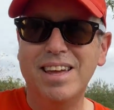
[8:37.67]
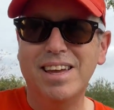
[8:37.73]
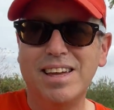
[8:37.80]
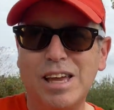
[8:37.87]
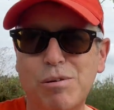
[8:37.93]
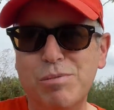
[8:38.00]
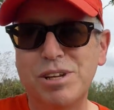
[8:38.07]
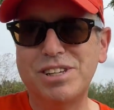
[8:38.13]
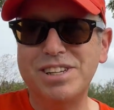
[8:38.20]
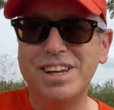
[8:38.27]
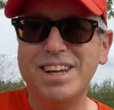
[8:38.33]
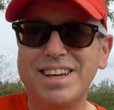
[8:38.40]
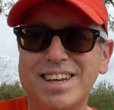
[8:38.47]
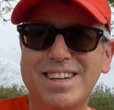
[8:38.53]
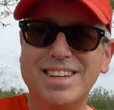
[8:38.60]
keep
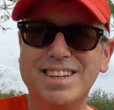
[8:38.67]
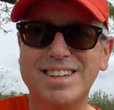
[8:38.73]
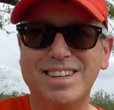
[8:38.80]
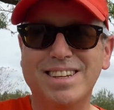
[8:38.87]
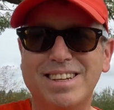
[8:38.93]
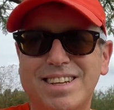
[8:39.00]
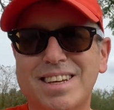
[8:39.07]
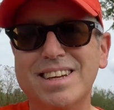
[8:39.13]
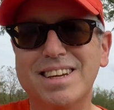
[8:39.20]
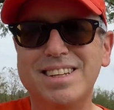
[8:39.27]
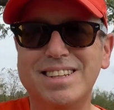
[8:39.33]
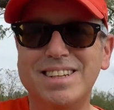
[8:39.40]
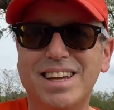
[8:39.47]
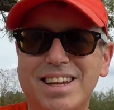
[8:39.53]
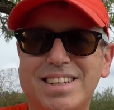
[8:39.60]
listening,
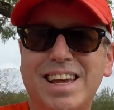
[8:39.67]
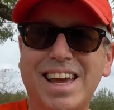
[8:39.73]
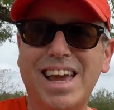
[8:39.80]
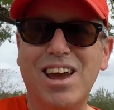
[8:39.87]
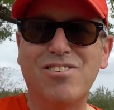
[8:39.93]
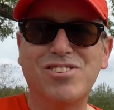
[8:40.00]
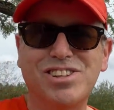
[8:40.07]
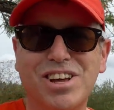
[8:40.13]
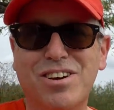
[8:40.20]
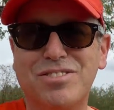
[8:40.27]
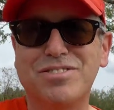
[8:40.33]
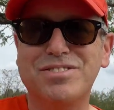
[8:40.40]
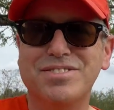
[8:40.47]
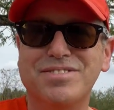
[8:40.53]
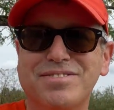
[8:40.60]
and take care of
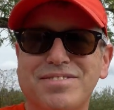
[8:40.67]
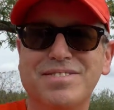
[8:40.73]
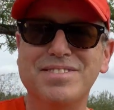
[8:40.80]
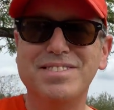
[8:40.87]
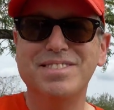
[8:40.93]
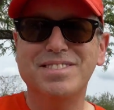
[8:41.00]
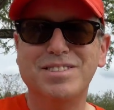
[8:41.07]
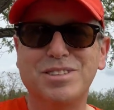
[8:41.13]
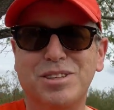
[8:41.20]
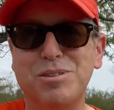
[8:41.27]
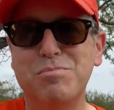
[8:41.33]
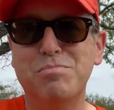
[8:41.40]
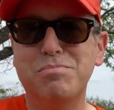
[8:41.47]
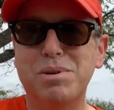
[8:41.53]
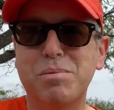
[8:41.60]
yourself.
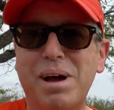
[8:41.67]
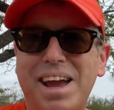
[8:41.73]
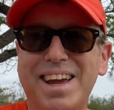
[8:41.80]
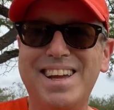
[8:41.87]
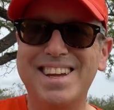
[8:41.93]
Bye bye.